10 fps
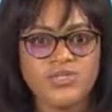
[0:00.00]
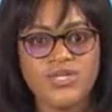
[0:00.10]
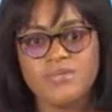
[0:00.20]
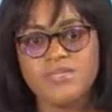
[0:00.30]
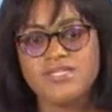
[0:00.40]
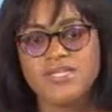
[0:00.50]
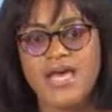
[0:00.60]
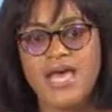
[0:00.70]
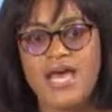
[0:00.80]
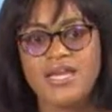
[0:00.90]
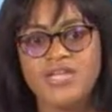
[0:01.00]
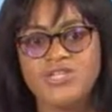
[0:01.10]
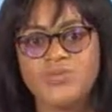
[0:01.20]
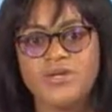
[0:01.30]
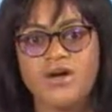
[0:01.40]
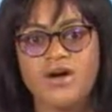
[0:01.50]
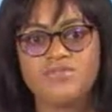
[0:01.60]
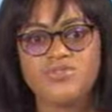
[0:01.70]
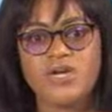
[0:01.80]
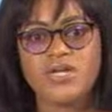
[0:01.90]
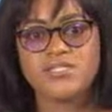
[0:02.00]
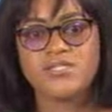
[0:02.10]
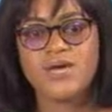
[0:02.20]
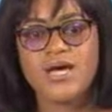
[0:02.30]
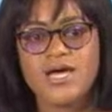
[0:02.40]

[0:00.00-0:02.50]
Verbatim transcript: treatment and issuing of drugs to